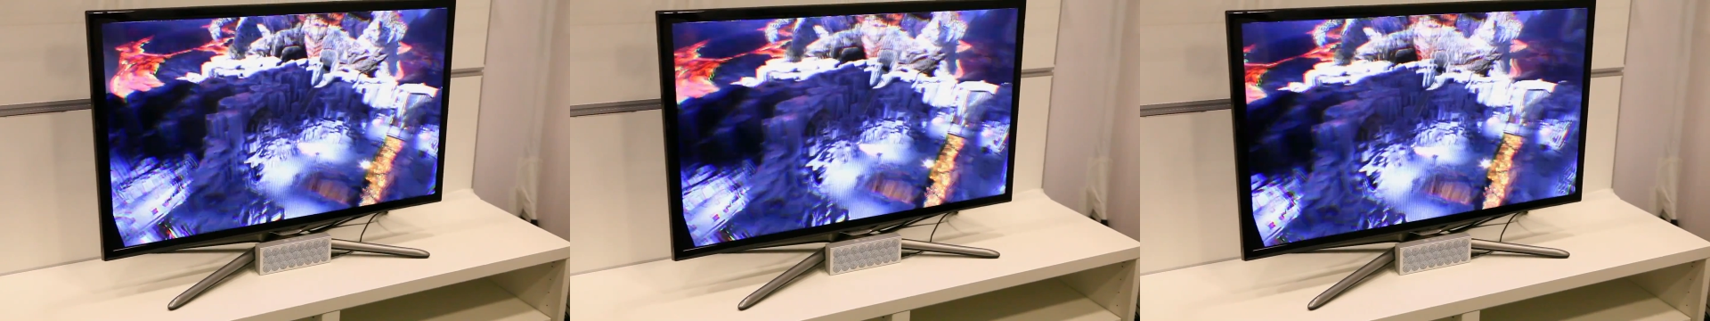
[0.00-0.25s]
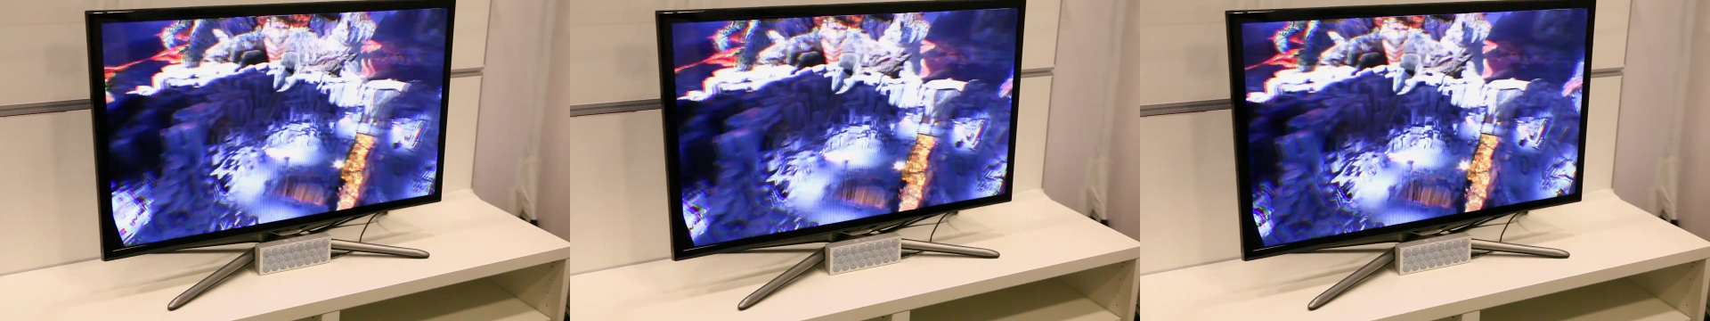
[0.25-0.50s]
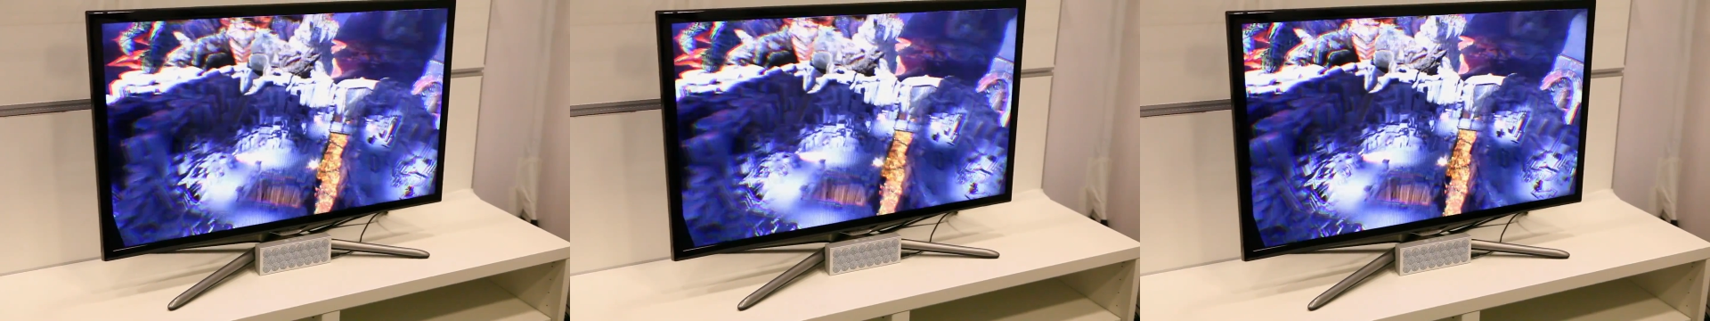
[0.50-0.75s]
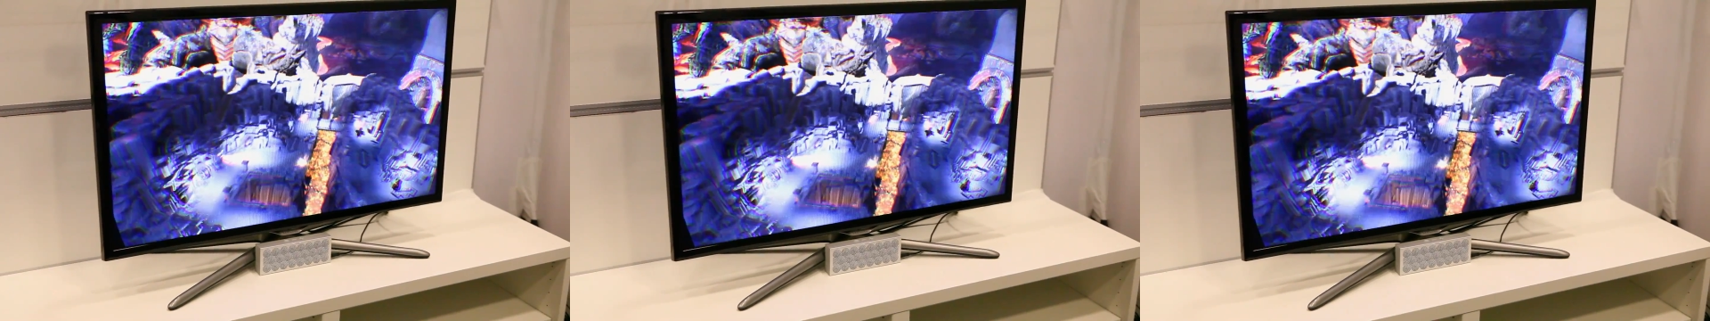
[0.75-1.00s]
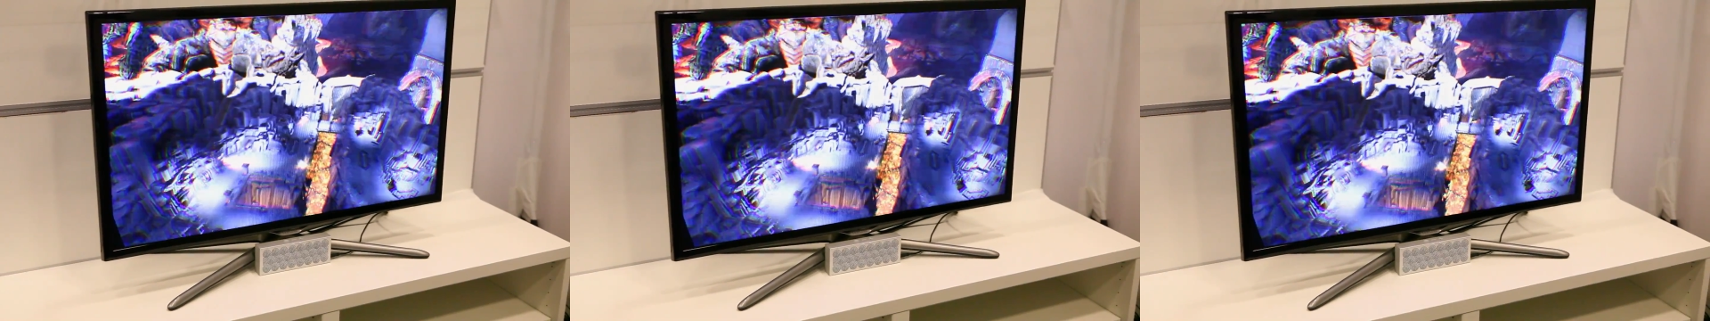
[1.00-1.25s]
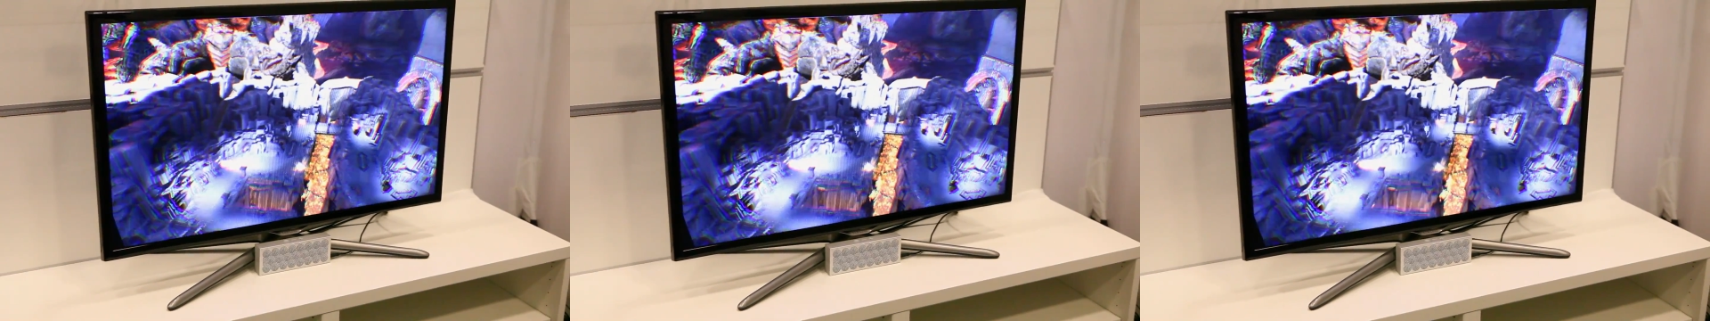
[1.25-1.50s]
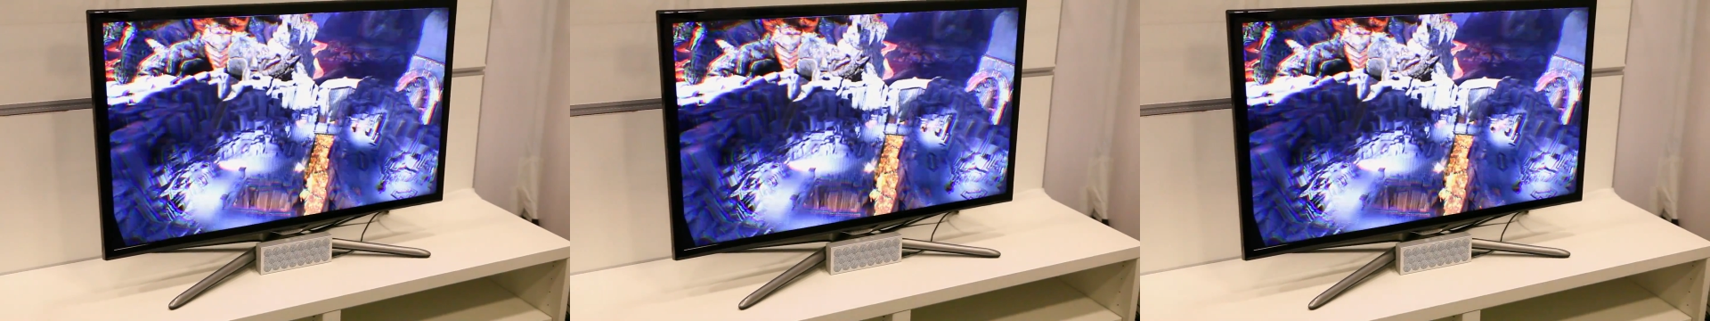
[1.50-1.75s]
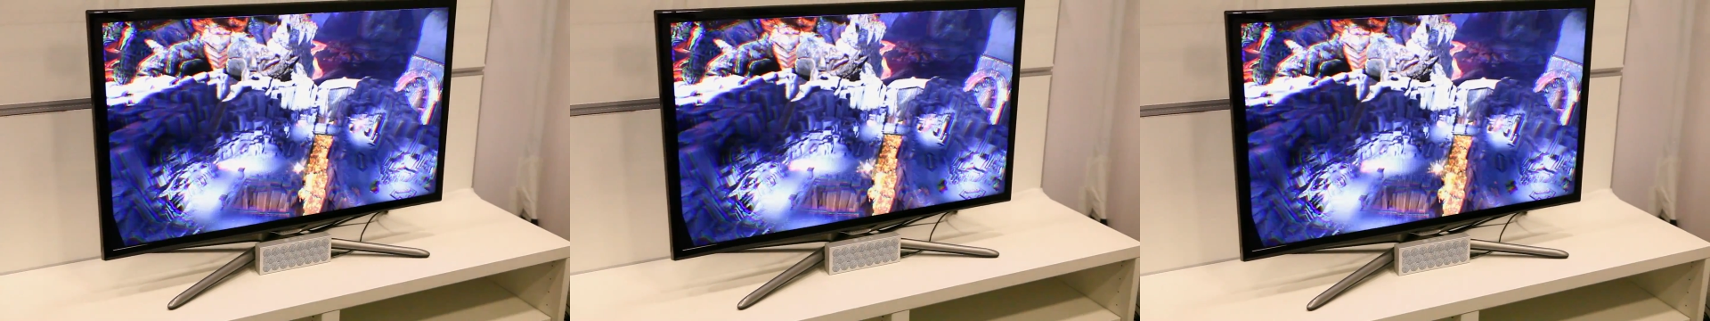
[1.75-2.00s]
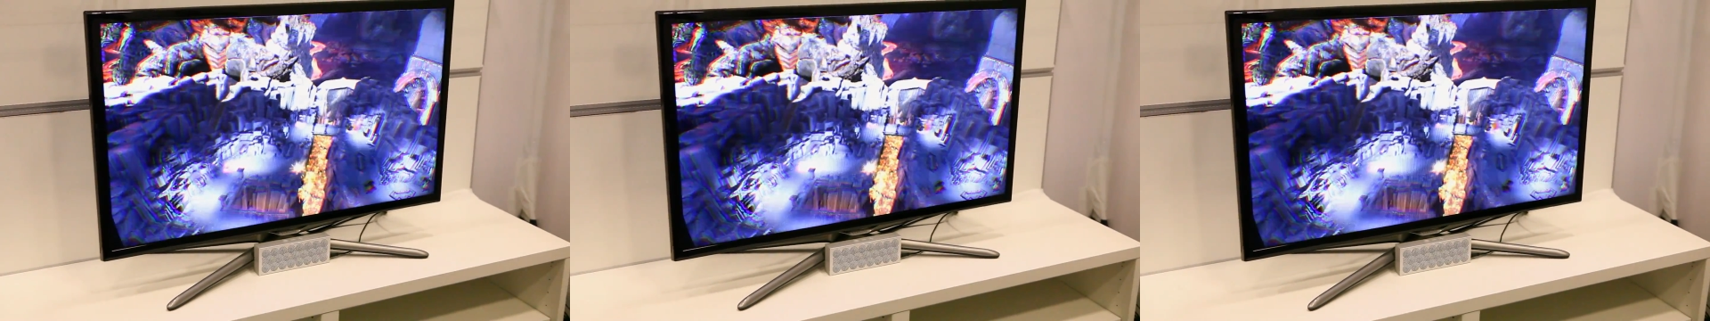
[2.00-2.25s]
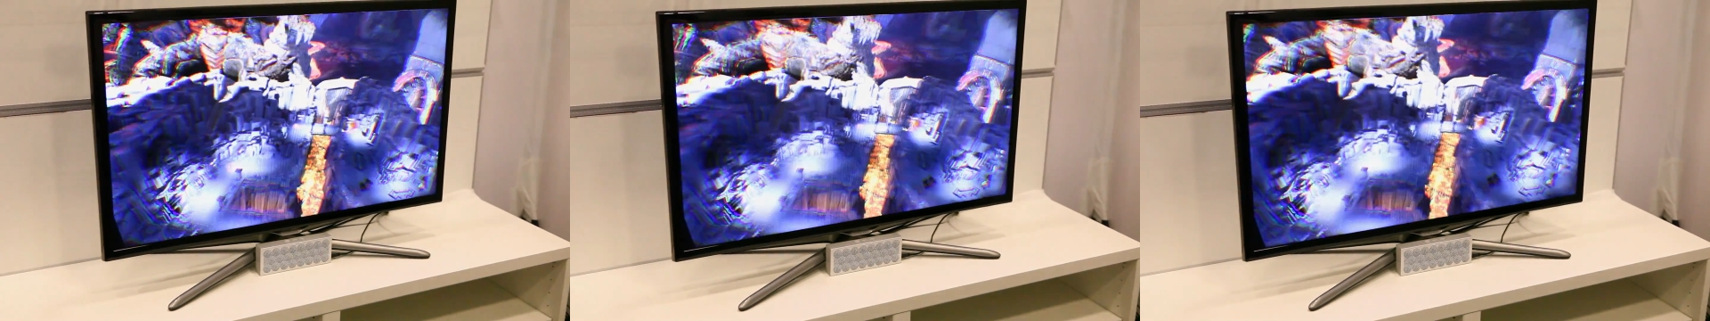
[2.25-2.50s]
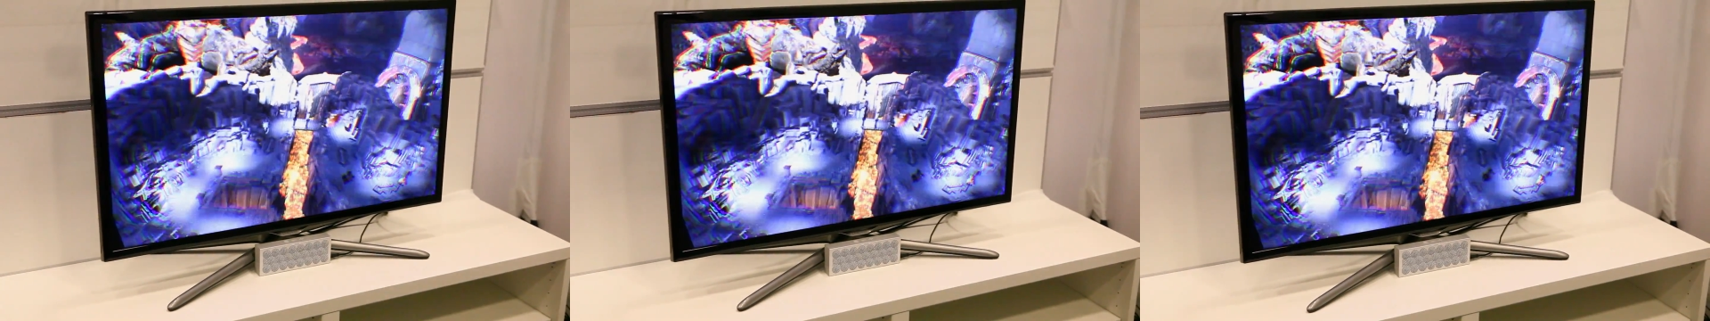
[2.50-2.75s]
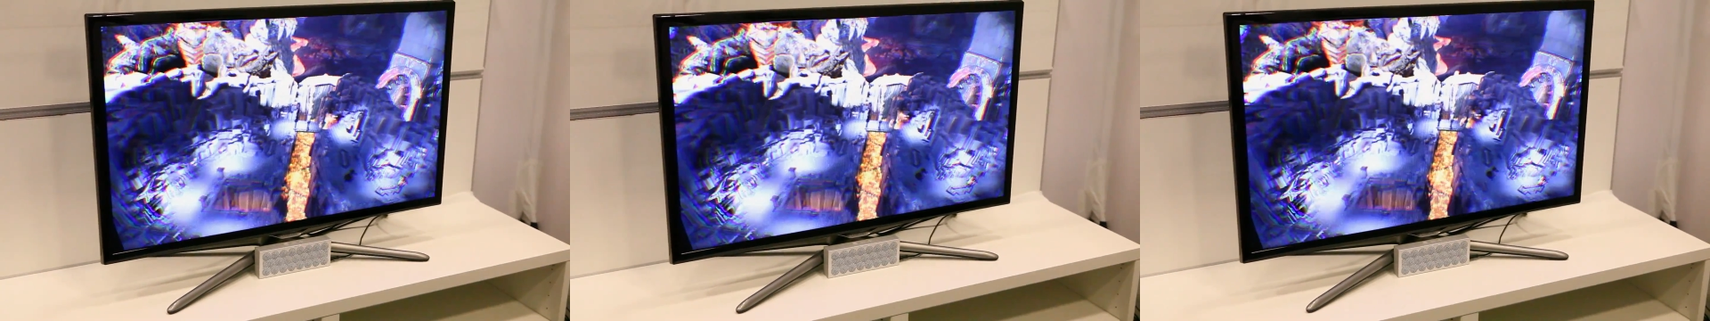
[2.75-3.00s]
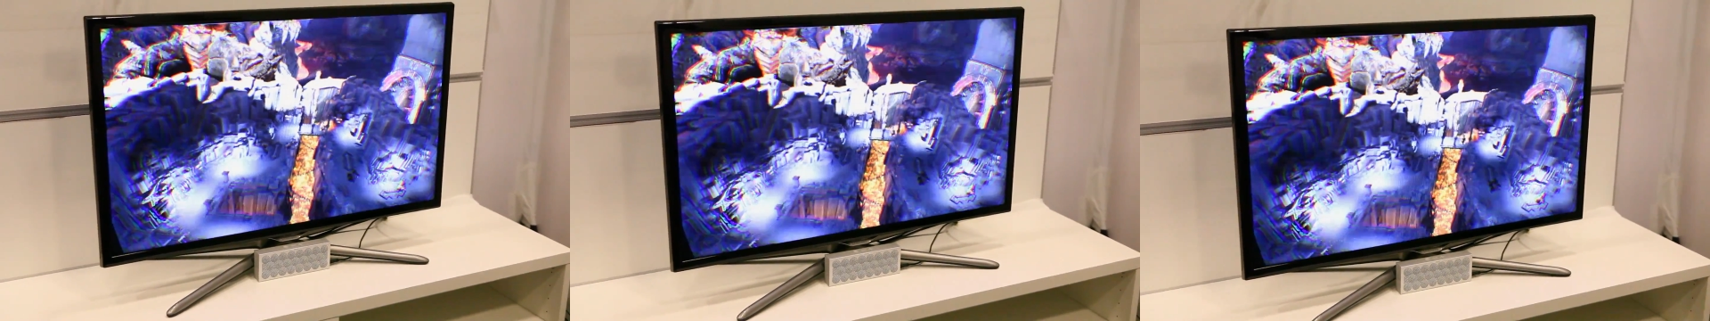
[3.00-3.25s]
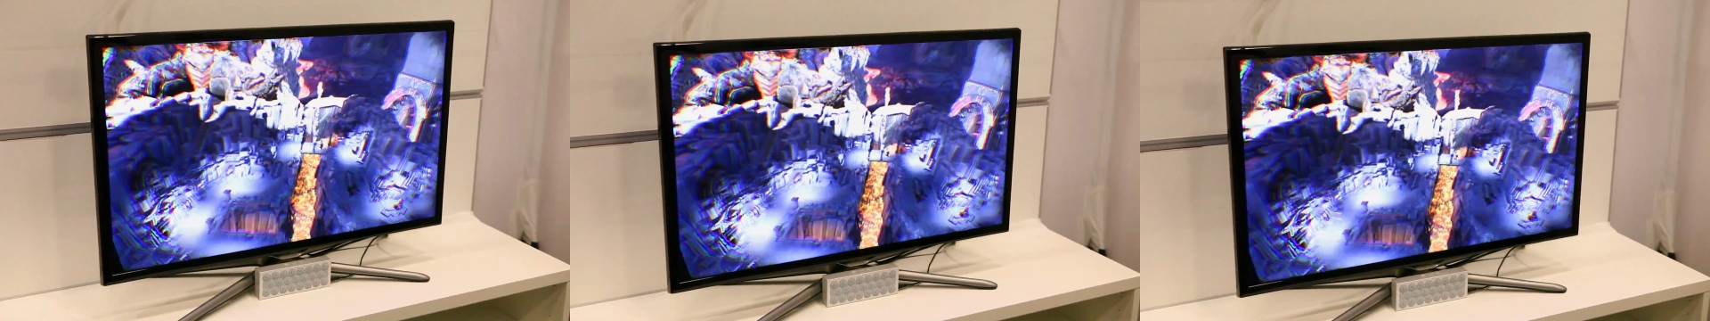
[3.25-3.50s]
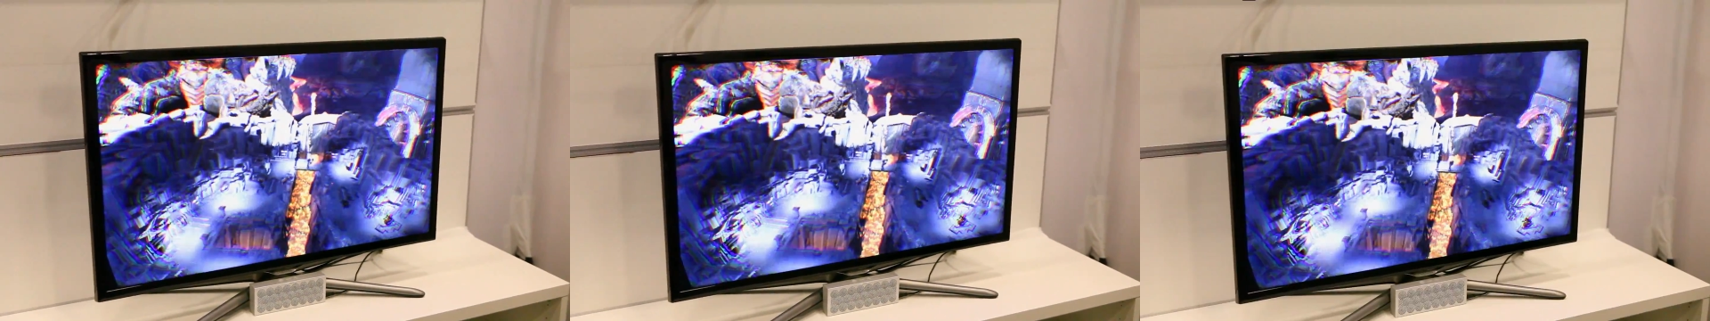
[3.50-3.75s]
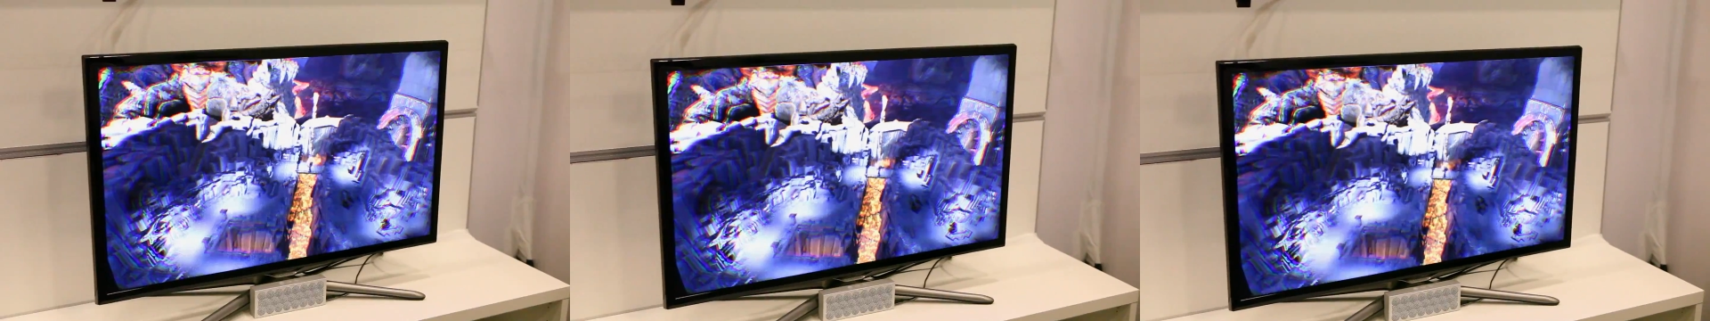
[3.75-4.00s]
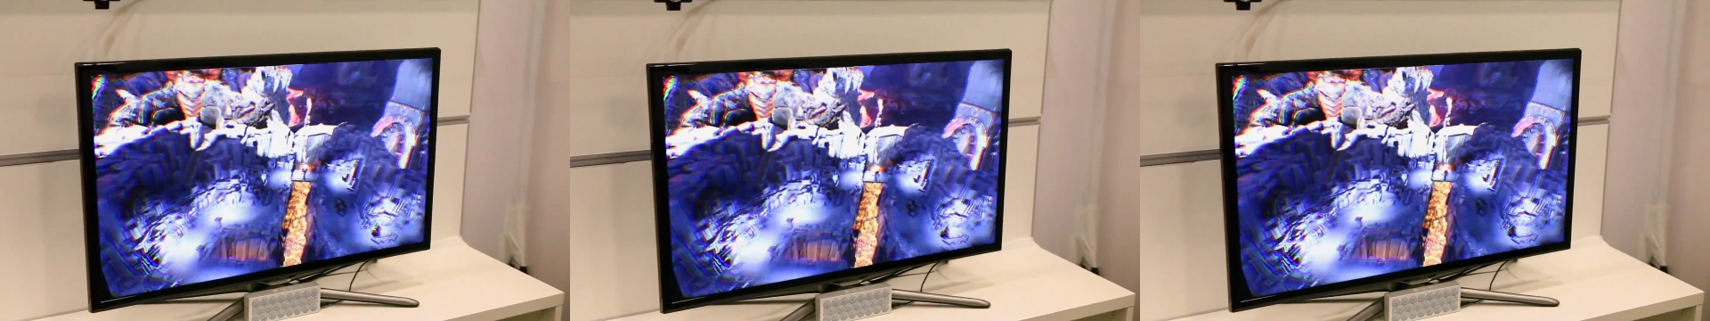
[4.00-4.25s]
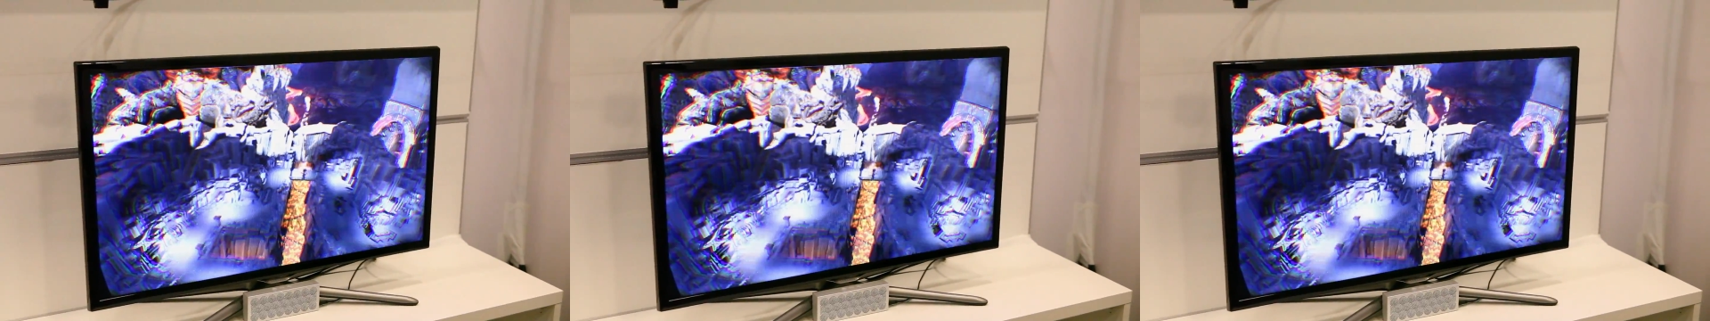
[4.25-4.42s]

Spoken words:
[unreadable: no face in view]